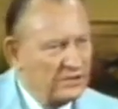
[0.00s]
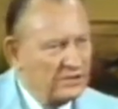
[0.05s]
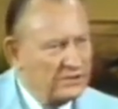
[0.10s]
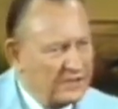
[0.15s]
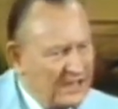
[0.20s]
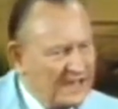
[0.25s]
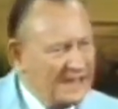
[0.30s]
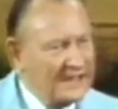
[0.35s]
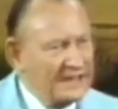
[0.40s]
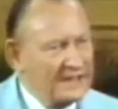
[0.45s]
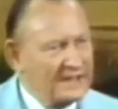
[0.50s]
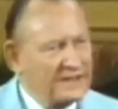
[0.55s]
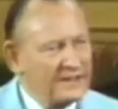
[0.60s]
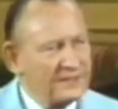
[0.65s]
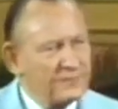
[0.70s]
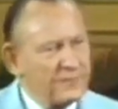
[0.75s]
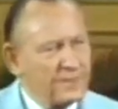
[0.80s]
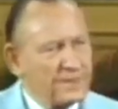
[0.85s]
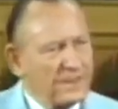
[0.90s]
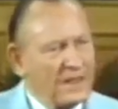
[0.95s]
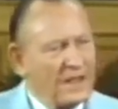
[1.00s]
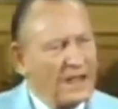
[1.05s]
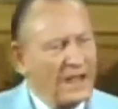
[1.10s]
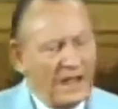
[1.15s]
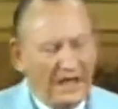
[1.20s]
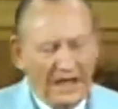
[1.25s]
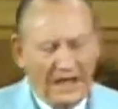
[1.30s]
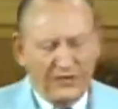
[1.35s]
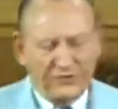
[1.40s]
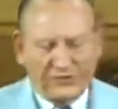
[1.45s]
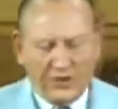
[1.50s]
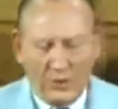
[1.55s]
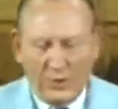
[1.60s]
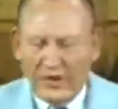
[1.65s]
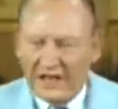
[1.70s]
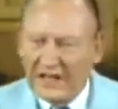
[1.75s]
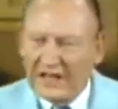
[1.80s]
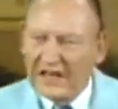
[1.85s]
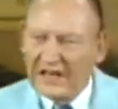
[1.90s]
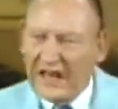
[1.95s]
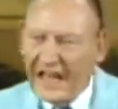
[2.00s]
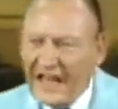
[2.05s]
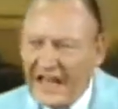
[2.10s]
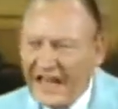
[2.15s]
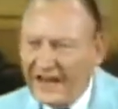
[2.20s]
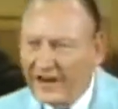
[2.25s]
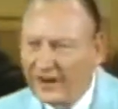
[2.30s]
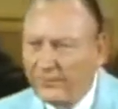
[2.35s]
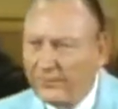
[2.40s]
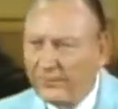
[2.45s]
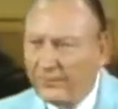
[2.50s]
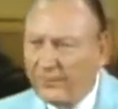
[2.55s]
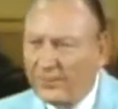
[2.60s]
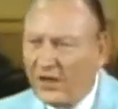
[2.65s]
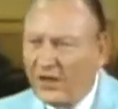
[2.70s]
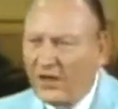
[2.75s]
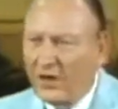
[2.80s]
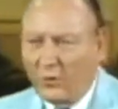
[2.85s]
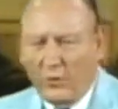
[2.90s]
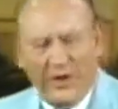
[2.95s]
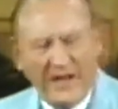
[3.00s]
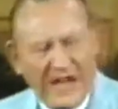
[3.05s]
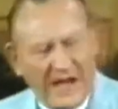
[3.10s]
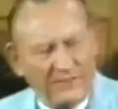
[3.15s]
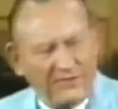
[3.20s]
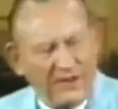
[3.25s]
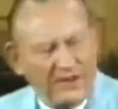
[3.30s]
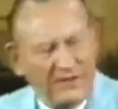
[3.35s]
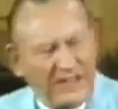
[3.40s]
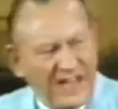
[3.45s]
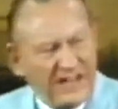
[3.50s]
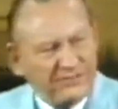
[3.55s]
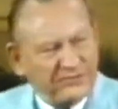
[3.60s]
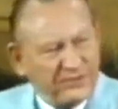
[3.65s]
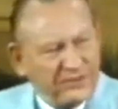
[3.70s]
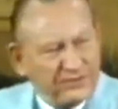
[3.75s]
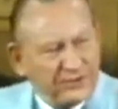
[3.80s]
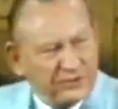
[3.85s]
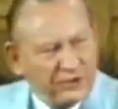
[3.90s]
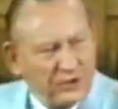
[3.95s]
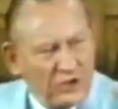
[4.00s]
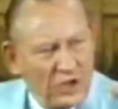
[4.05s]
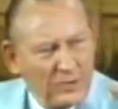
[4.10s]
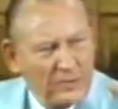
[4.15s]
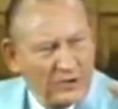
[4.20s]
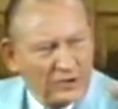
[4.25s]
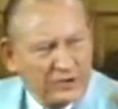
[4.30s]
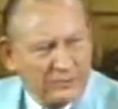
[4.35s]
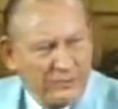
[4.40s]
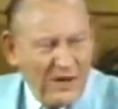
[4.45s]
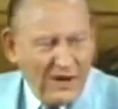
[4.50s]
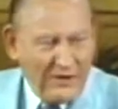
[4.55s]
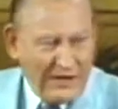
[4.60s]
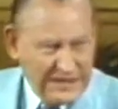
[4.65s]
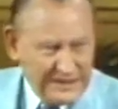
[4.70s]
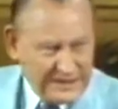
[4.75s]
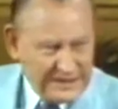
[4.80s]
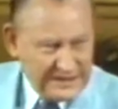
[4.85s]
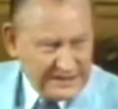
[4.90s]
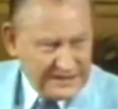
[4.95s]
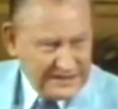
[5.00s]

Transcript: Dead. And so in Adam, we have the death of the human spirit.